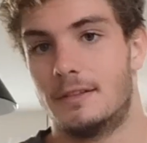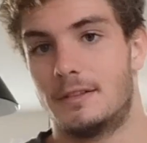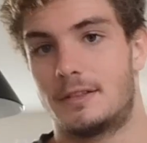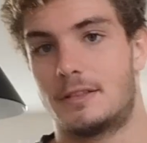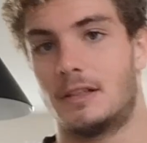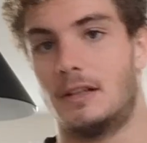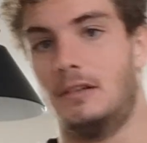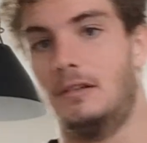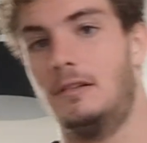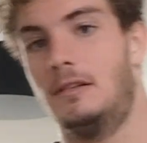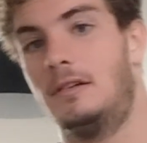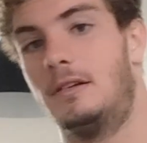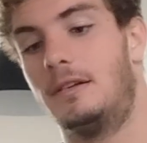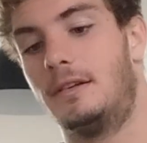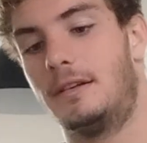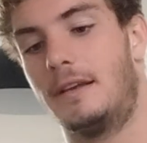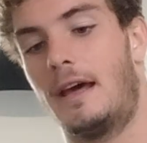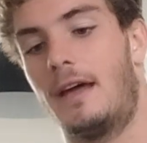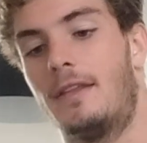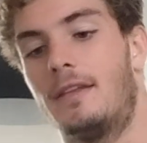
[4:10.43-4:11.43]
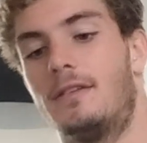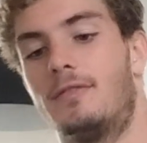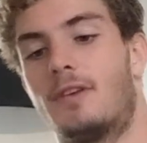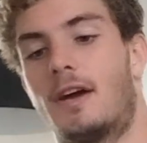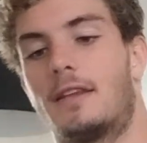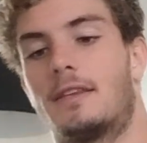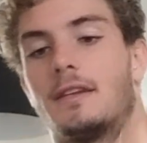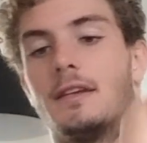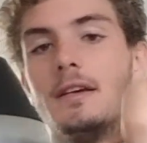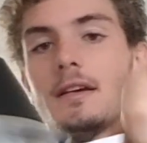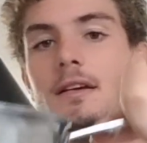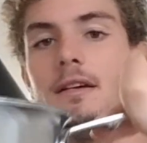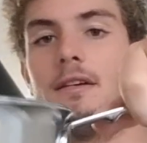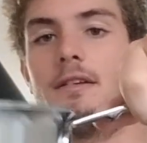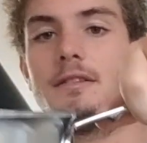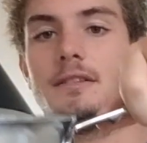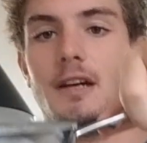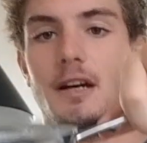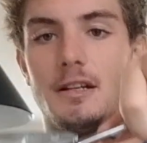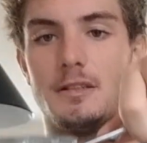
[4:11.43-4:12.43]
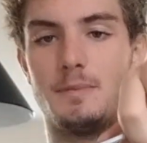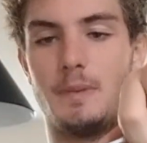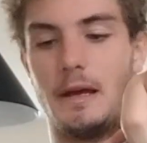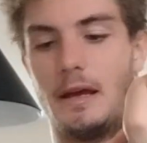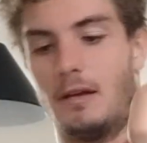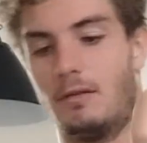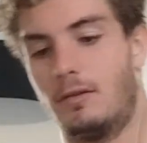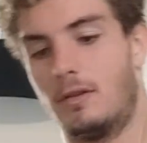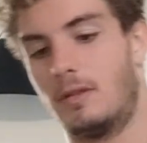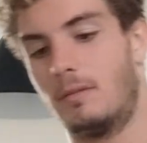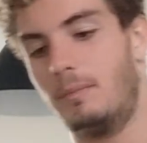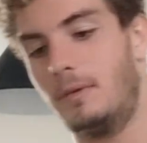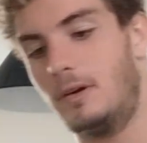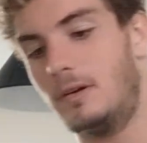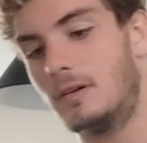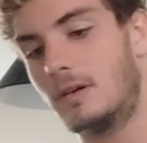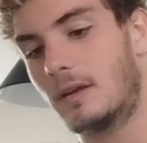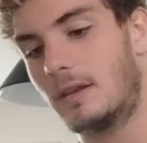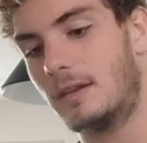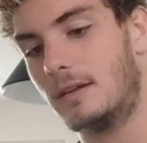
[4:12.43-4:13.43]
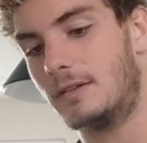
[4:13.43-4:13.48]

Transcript: So now that you've got the saucepan with the milk and